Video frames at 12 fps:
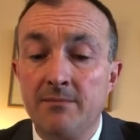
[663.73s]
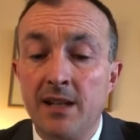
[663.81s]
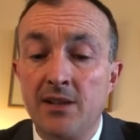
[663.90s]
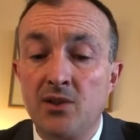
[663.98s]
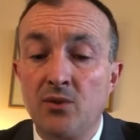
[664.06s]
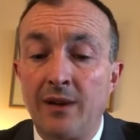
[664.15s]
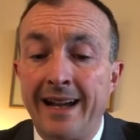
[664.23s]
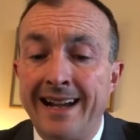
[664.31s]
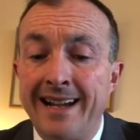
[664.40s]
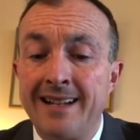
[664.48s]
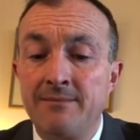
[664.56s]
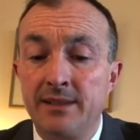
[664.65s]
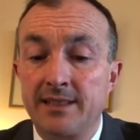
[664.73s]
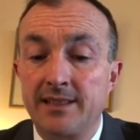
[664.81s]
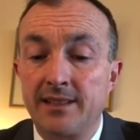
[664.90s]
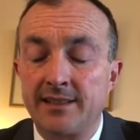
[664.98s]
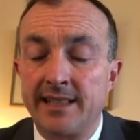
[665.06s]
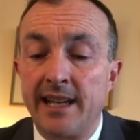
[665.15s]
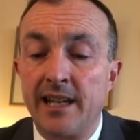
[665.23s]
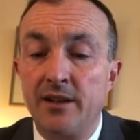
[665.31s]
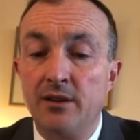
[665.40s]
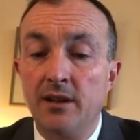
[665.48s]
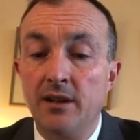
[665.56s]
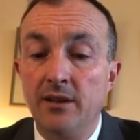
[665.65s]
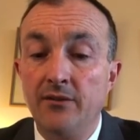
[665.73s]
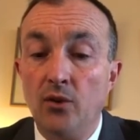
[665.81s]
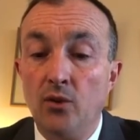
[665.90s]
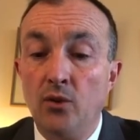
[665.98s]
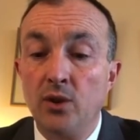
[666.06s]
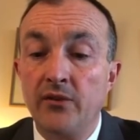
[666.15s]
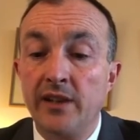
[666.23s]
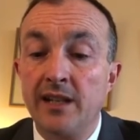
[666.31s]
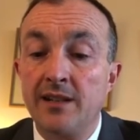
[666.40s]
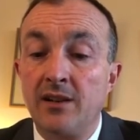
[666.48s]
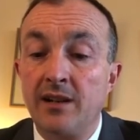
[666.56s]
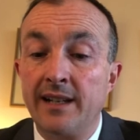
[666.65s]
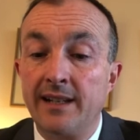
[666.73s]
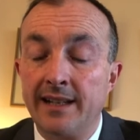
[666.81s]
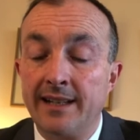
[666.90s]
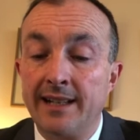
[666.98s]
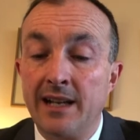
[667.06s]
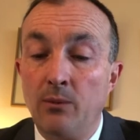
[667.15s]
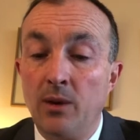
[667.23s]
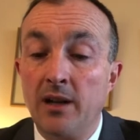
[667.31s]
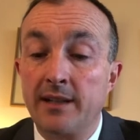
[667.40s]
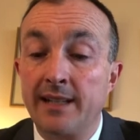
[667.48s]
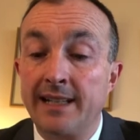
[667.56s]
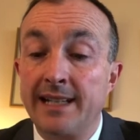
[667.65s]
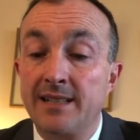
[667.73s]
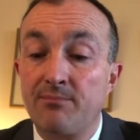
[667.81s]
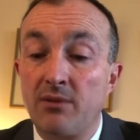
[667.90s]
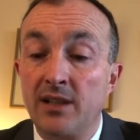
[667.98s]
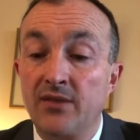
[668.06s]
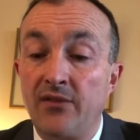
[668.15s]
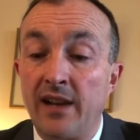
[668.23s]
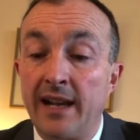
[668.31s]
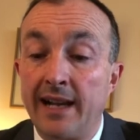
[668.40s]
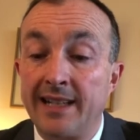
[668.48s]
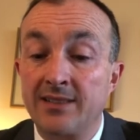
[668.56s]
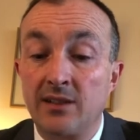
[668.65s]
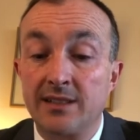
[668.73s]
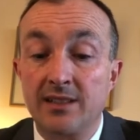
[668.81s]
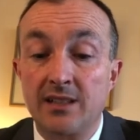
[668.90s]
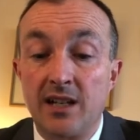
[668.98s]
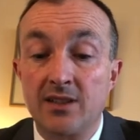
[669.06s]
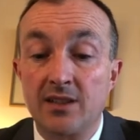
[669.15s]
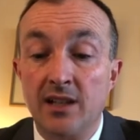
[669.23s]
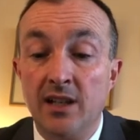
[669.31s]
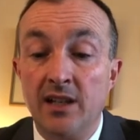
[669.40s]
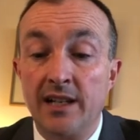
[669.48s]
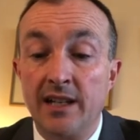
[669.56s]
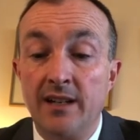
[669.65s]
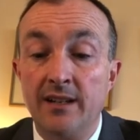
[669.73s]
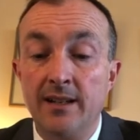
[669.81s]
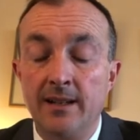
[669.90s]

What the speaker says: Mitchell and Mr. Sitdeo for all of year 9 in their work in the Enterprise Fair, as I discussed earlier.